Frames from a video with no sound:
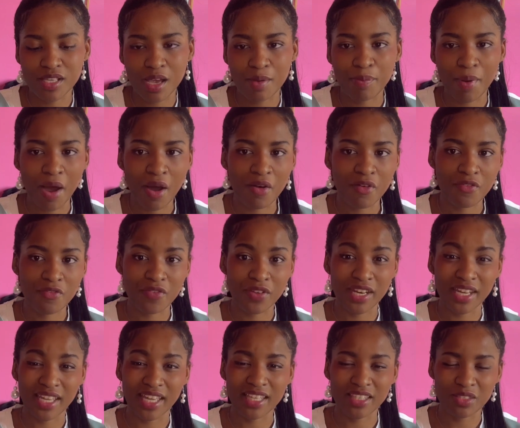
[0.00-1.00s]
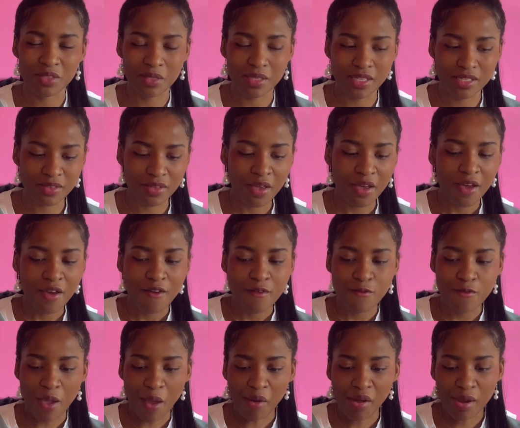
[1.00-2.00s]
about fitting into these
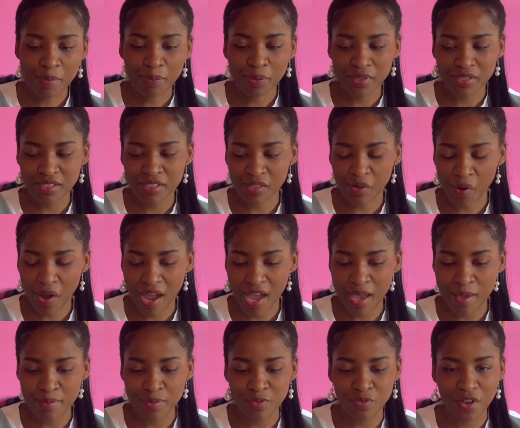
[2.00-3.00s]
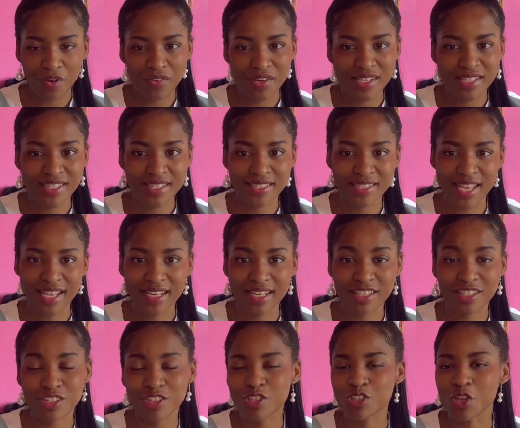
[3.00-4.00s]
very prescribed, very set in
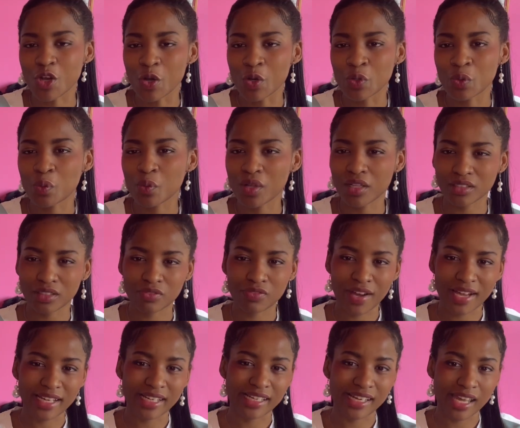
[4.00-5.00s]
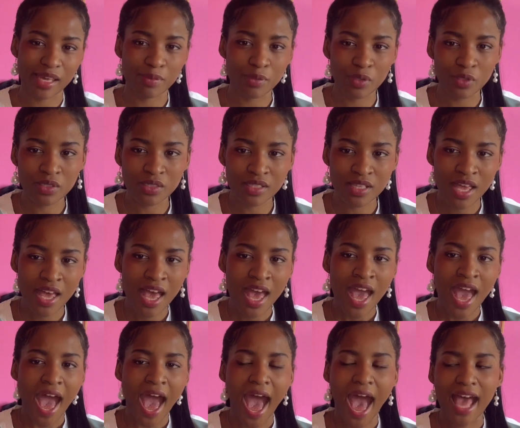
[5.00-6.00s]
stone, well-defined labels,
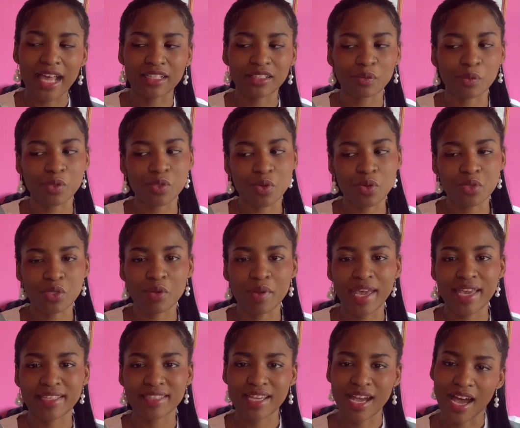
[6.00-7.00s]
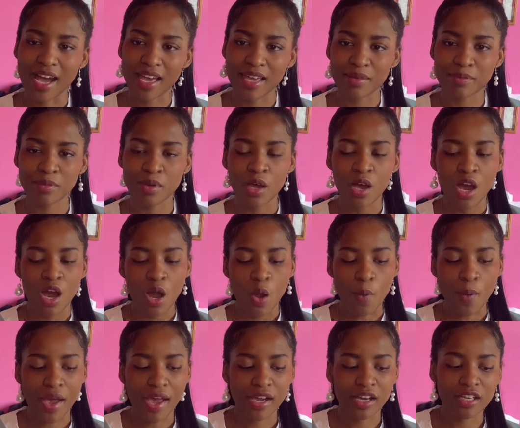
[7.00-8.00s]
and it was also a time
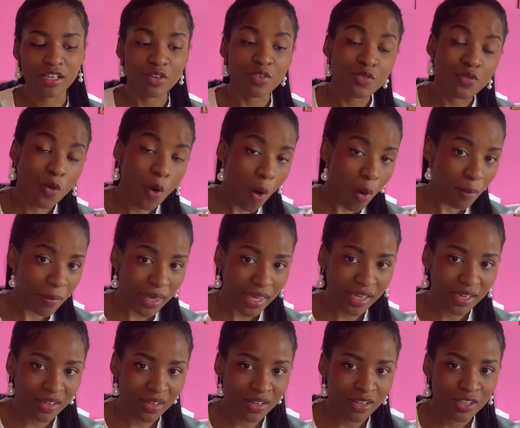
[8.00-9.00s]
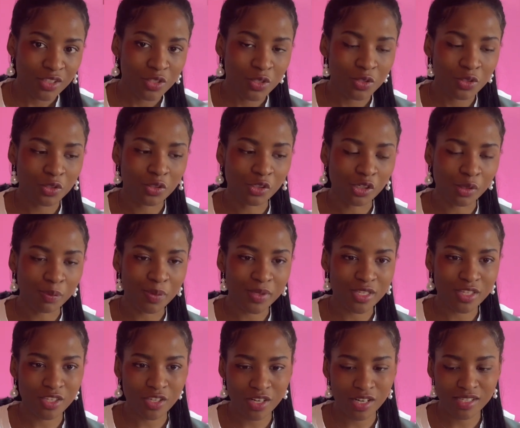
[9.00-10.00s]
where conforming to the group was
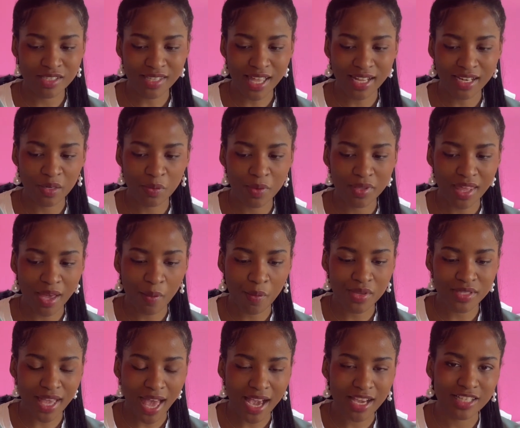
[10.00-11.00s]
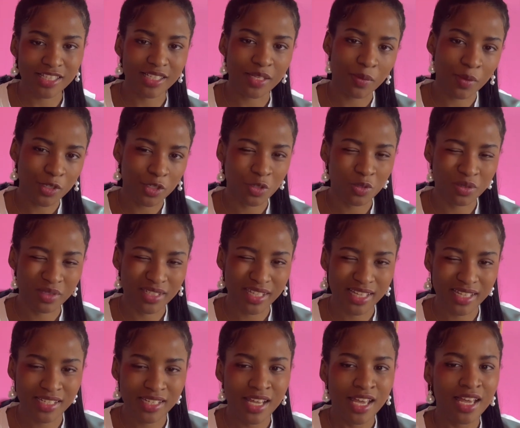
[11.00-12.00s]
a certain standard, where that was actually what you
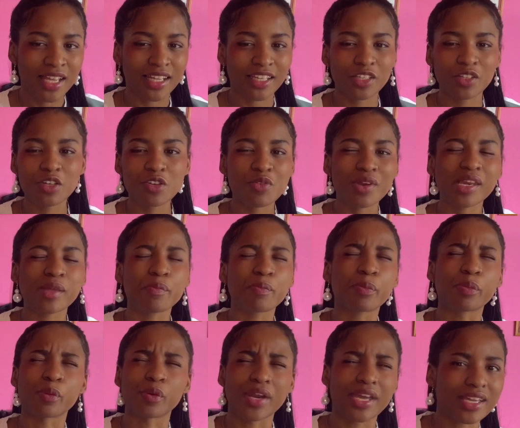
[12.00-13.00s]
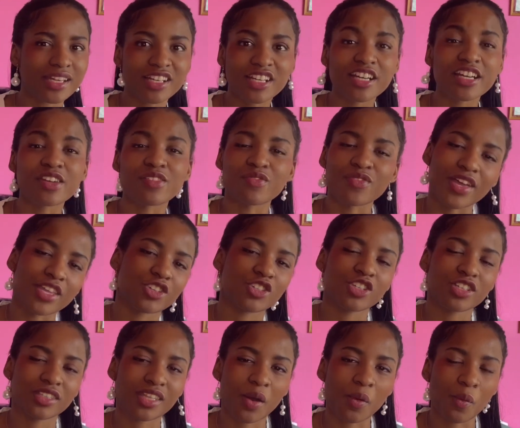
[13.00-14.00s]
did. Like, you didn't really break
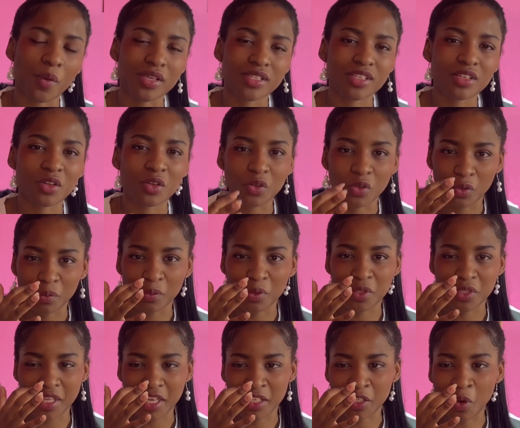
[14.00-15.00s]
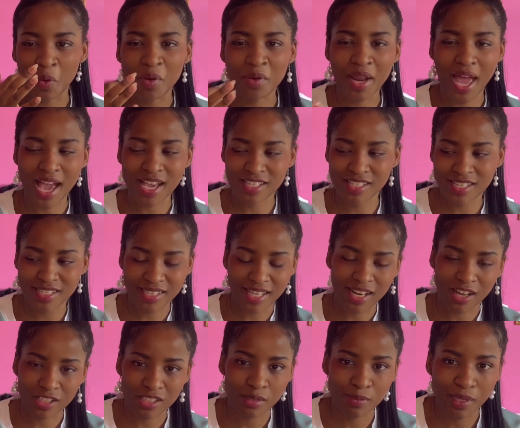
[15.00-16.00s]
convention. That wasn't a normal thing. No one actually set
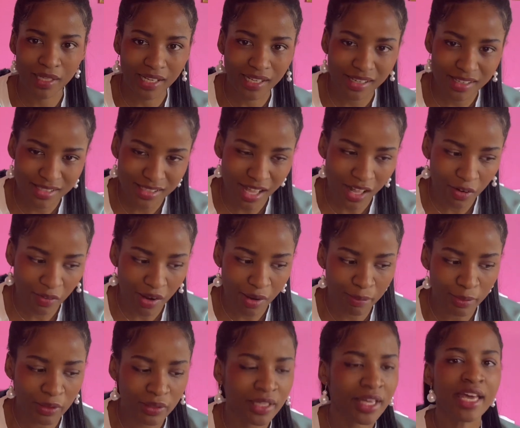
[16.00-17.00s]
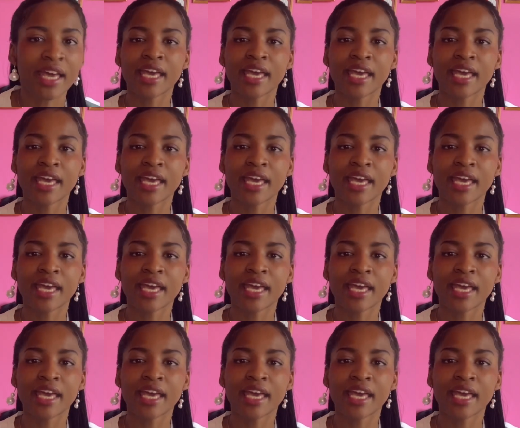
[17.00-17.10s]
out to be like a style rebel.